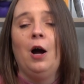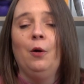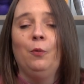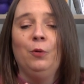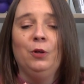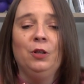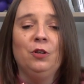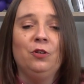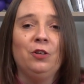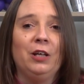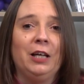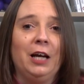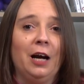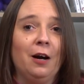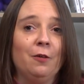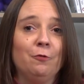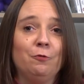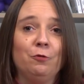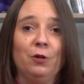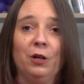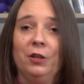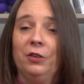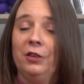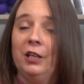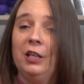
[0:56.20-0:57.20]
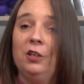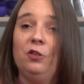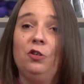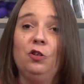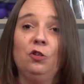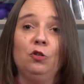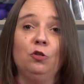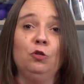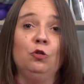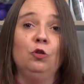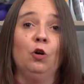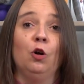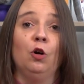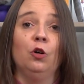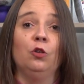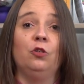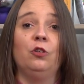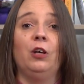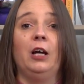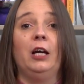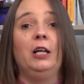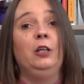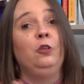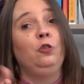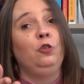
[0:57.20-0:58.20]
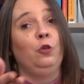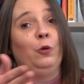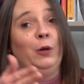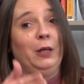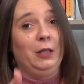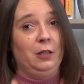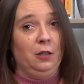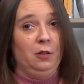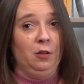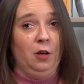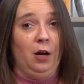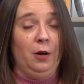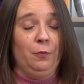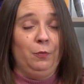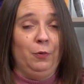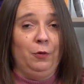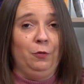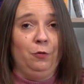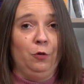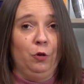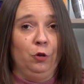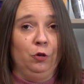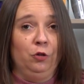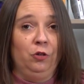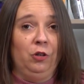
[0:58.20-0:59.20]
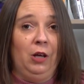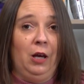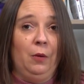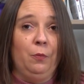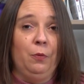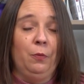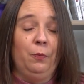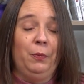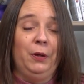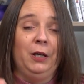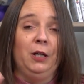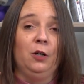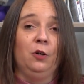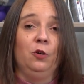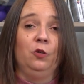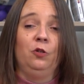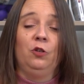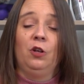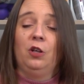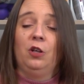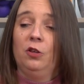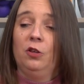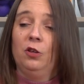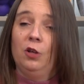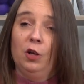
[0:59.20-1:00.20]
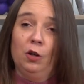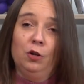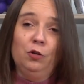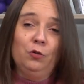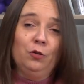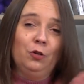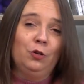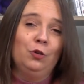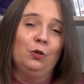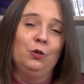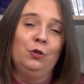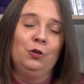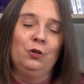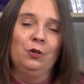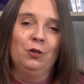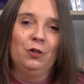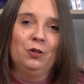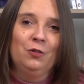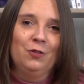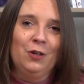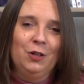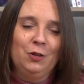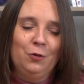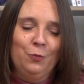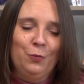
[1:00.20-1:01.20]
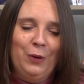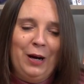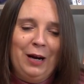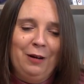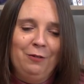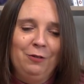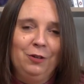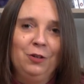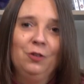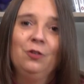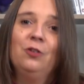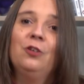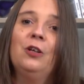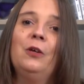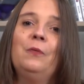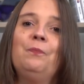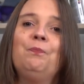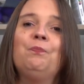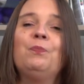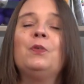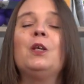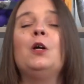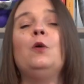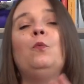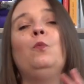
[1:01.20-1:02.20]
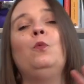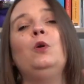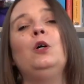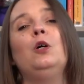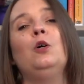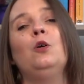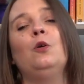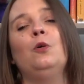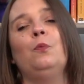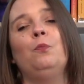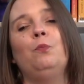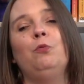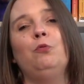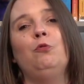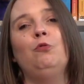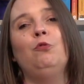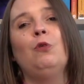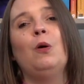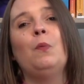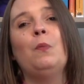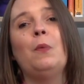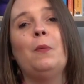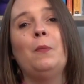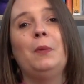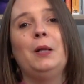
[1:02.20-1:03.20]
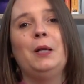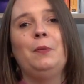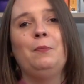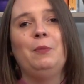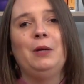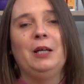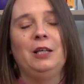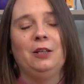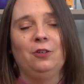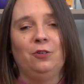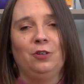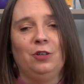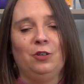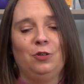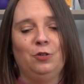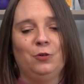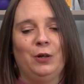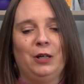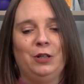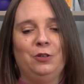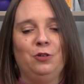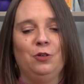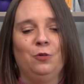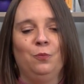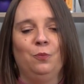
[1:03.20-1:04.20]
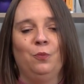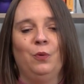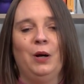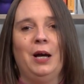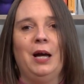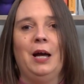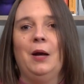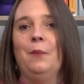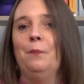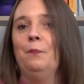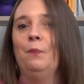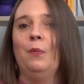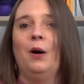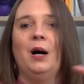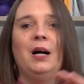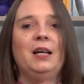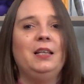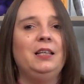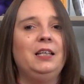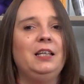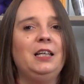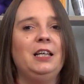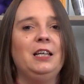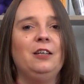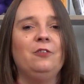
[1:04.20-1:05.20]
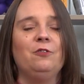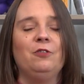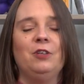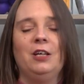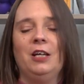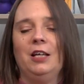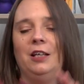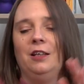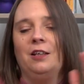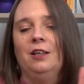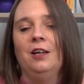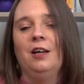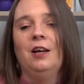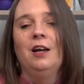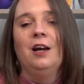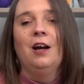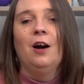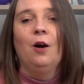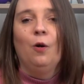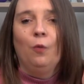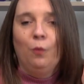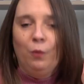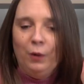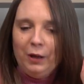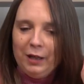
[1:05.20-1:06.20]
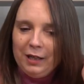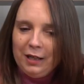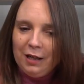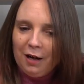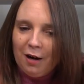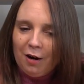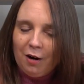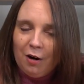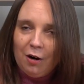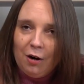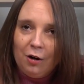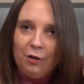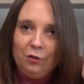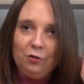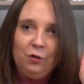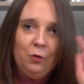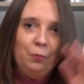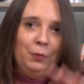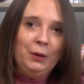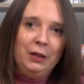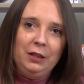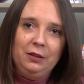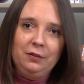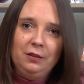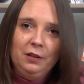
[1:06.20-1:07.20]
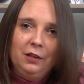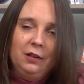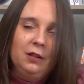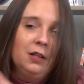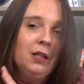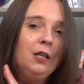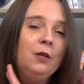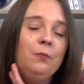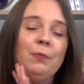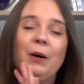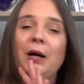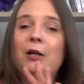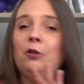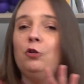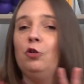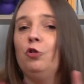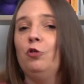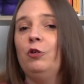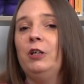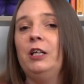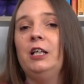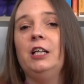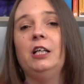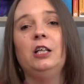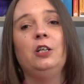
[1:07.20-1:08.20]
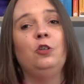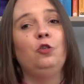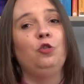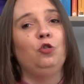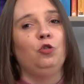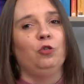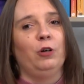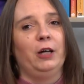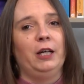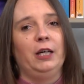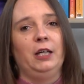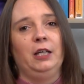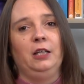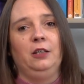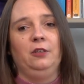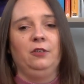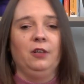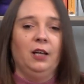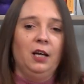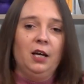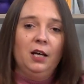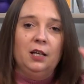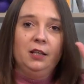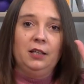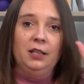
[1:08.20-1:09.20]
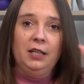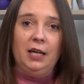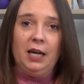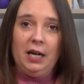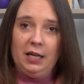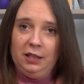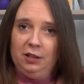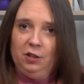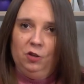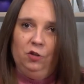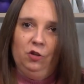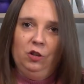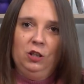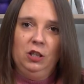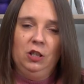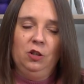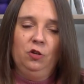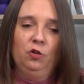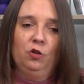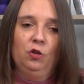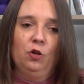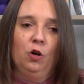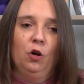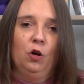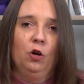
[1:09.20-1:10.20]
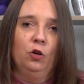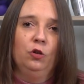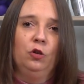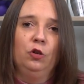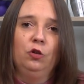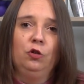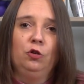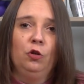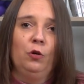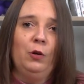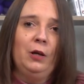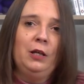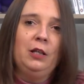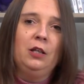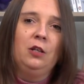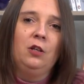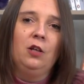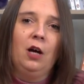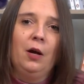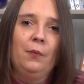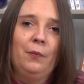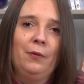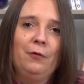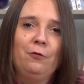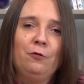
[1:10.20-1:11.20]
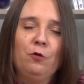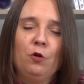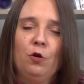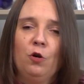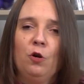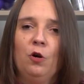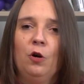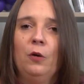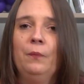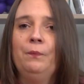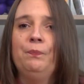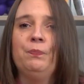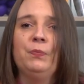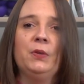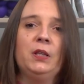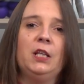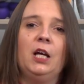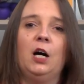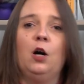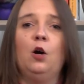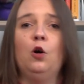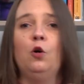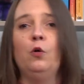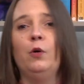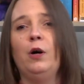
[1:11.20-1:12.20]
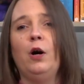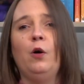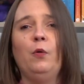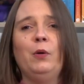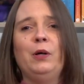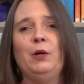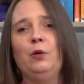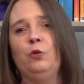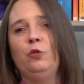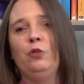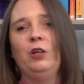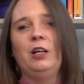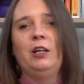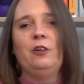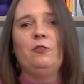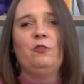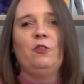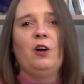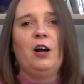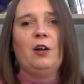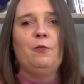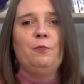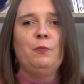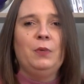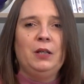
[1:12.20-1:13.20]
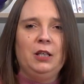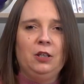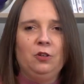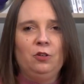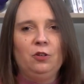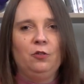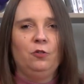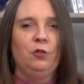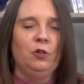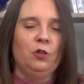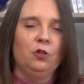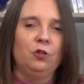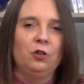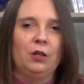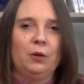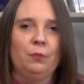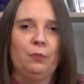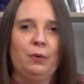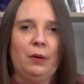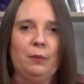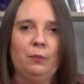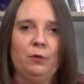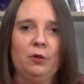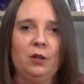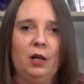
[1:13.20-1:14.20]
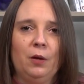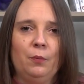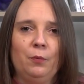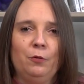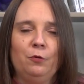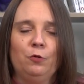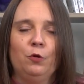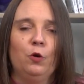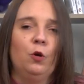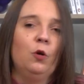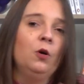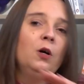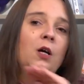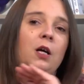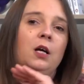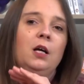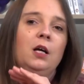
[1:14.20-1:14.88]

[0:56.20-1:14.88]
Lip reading: want to say up front, this is not a do it the night before tip, because those of us who are neurodivergent parents will probably be in a situation where by the evening we are depleted. The battery is drained, the energy is gone. Do it the night before. The whole, it will take 5 minutes if you just get prepped the night before,